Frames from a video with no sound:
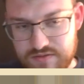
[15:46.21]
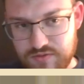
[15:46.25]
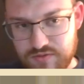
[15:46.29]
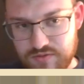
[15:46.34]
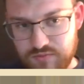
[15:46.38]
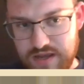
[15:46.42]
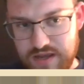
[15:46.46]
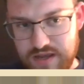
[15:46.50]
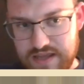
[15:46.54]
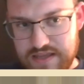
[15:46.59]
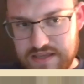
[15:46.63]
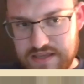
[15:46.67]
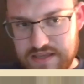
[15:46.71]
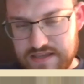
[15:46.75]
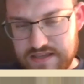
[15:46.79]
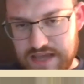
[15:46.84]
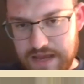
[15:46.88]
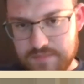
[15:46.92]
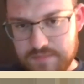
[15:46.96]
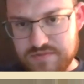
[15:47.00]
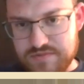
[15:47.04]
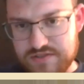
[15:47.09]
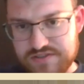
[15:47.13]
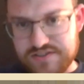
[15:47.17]
the way he
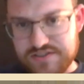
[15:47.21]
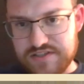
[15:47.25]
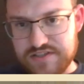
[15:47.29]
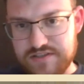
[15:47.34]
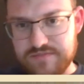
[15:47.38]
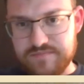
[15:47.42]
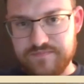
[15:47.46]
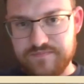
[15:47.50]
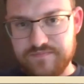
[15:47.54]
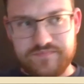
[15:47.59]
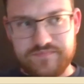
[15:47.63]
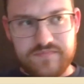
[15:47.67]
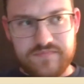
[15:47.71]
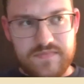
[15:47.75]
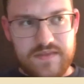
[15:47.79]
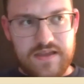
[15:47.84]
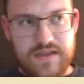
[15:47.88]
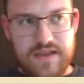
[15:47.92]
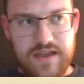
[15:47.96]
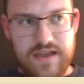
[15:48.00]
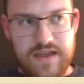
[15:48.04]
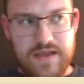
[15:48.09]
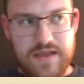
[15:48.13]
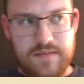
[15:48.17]
captures it,
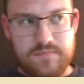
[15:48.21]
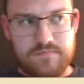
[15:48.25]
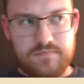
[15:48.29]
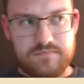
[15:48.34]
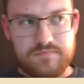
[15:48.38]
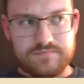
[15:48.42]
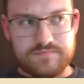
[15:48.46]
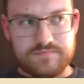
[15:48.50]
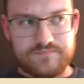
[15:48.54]
it